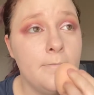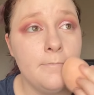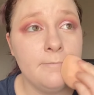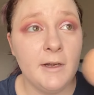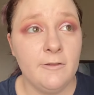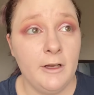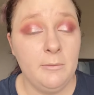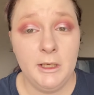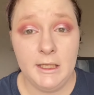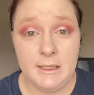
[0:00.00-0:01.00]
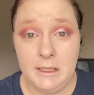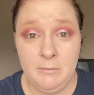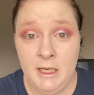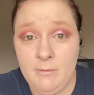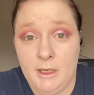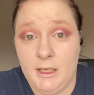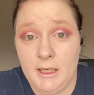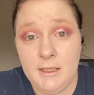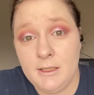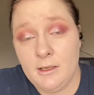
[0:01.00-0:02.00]
My family gets to meet my
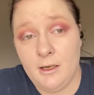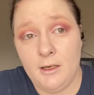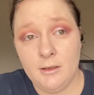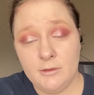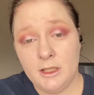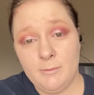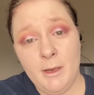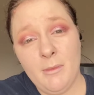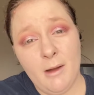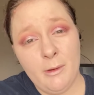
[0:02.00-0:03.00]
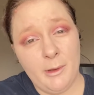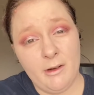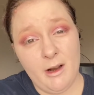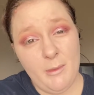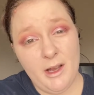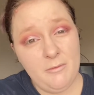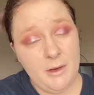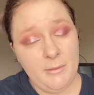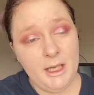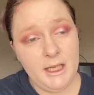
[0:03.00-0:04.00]
kids. Just my mom and my grandma have met
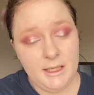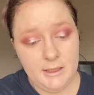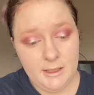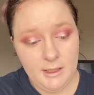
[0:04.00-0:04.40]
my kids.